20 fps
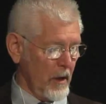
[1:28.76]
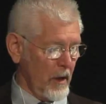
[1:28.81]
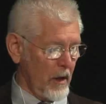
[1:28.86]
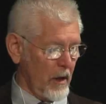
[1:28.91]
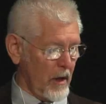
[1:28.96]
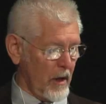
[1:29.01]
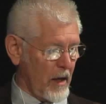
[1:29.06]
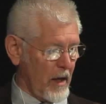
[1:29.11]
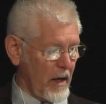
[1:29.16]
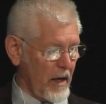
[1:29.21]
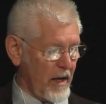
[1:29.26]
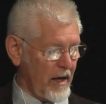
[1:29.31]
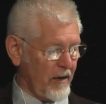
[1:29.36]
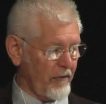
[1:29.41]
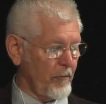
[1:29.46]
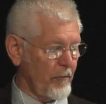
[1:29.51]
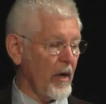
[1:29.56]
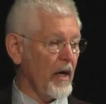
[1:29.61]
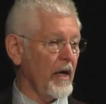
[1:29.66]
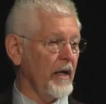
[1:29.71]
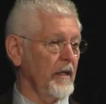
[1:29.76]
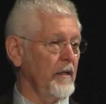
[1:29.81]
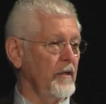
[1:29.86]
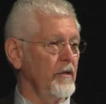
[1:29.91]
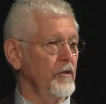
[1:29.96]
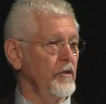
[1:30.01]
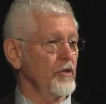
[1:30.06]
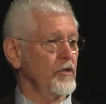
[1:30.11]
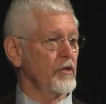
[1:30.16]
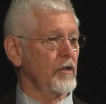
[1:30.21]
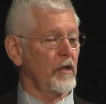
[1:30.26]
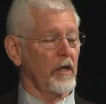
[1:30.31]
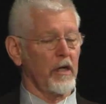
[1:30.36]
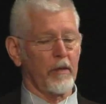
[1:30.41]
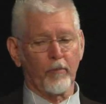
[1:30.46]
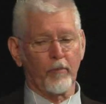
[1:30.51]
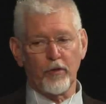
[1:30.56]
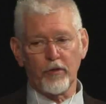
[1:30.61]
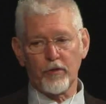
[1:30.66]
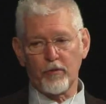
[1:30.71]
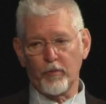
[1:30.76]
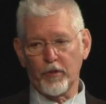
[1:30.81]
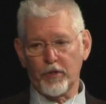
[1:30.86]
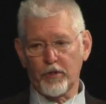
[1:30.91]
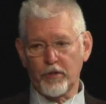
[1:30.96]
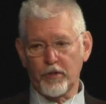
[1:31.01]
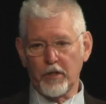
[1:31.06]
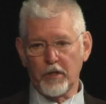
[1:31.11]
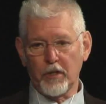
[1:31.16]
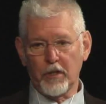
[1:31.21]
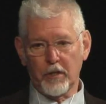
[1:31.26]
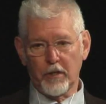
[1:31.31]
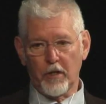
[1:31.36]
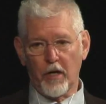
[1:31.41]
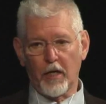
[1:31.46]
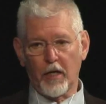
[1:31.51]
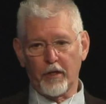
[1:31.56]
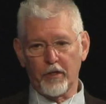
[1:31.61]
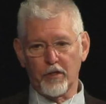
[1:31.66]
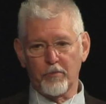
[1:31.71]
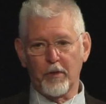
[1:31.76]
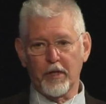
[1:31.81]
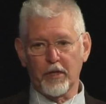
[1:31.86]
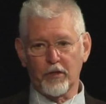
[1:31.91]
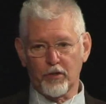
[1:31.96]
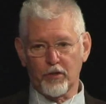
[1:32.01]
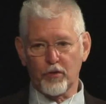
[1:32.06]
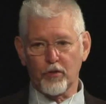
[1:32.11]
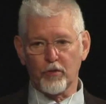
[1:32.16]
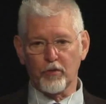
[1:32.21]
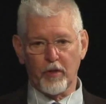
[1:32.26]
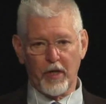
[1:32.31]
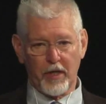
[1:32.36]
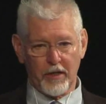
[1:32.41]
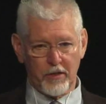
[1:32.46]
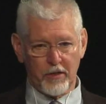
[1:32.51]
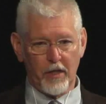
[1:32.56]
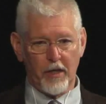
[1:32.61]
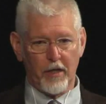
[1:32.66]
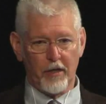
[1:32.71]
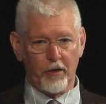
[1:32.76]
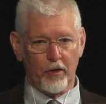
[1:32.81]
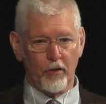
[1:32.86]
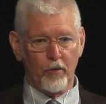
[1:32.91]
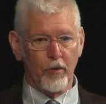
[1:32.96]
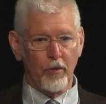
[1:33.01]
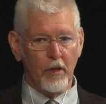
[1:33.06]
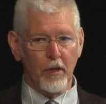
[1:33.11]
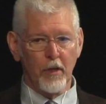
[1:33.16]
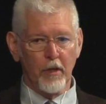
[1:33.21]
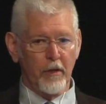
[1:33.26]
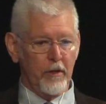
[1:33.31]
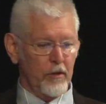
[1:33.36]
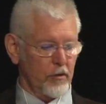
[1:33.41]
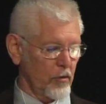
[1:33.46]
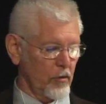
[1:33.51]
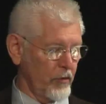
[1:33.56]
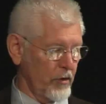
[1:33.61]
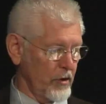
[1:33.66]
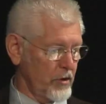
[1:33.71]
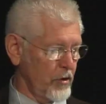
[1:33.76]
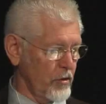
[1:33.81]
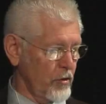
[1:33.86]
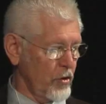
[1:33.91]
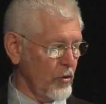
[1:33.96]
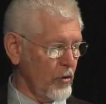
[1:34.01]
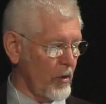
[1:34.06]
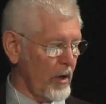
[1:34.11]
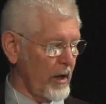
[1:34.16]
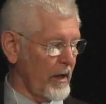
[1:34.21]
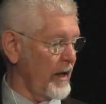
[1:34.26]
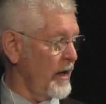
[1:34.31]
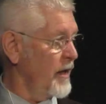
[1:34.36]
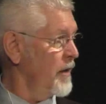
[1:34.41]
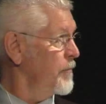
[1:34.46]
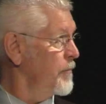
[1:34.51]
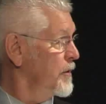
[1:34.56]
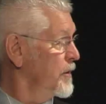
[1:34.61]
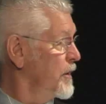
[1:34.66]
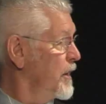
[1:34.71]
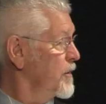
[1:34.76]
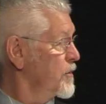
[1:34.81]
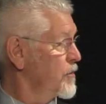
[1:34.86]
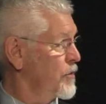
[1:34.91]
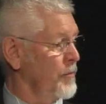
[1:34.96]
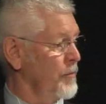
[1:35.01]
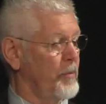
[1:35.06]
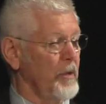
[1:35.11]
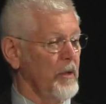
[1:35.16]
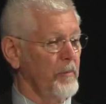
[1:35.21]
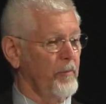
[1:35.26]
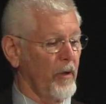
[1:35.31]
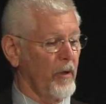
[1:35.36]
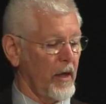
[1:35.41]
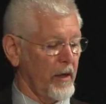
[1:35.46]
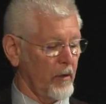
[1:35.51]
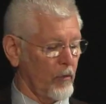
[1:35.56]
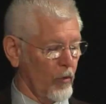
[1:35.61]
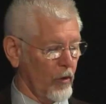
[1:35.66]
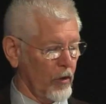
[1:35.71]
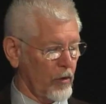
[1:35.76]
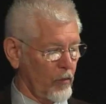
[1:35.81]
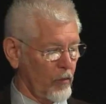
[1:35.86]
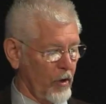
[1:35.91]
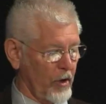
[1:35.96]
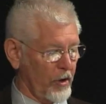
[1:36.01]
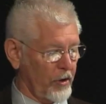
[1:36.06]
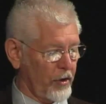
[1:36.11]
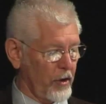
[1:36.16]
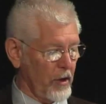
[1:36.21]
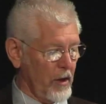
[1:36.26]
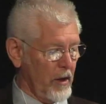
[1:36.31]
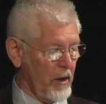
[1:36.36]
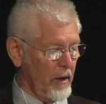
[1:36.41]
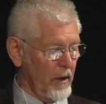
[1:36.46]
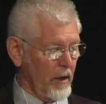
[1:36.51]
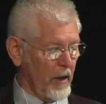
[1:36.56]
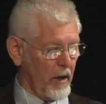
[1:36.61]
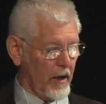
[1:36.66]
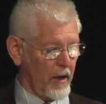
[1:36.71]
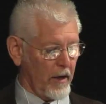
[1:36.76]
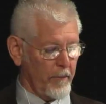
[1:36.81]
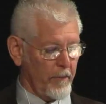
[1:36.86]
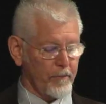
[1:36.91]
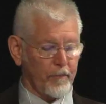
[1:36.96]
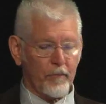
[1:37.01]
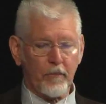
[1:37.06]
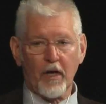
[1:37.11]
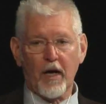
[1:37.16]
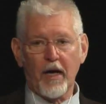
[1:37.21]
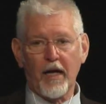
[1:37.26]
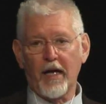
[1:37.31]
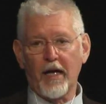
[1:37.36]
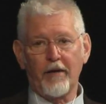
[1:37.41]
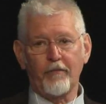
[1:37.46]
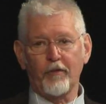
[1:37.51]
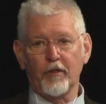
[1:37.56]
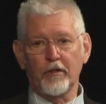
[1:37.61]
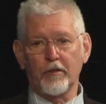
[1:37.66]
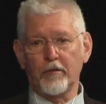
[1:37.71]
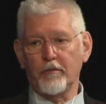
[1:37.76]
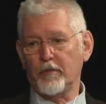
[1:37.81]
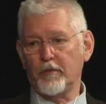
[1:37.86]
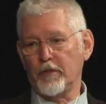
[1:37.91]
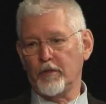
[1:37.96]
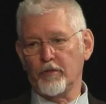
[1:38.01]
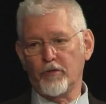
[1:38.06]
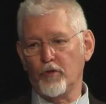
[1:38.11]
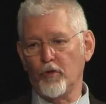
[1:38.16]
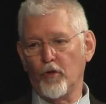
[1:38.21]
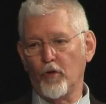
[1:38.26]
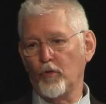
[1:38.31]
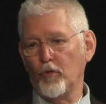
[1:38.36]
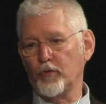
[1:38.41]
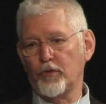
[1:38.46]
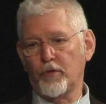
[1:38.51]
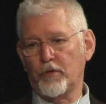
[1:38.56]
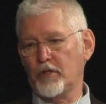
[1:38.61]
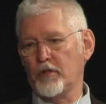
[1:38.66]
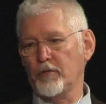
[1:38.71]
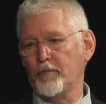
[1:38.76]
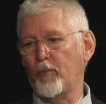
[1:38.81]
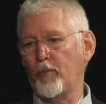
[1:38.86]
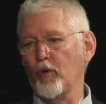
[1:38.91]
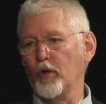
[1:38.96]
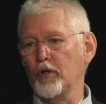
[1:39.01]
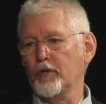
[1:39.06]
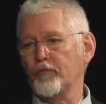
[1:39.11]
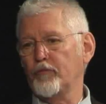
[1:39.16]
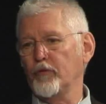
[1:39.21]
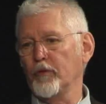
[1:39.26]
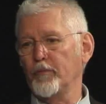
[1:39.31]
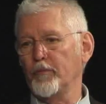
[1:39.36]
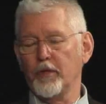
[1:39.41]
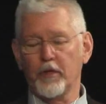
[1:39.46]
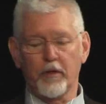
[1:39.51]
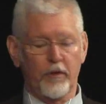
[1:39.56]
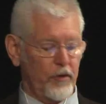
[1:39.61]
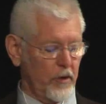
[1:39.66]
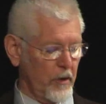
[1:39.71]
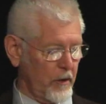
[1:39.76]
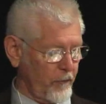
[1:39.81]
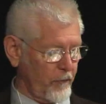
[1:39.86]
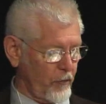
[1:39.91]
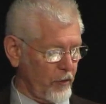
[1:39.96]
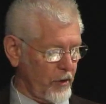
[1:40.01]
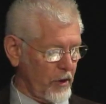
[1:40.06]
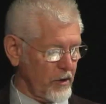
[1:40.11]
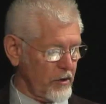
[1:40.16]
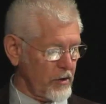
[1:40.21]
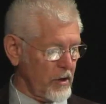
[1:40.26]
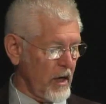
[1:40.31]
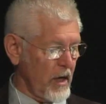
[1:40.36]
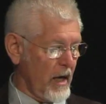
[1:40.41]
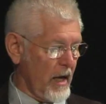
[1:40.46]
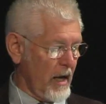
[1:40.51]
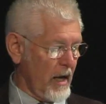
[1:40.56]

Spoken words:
I have my disclaimers, which the college makes sure I tell you. So this is who I am, and that's the people I work with. There's no support from the thing for this.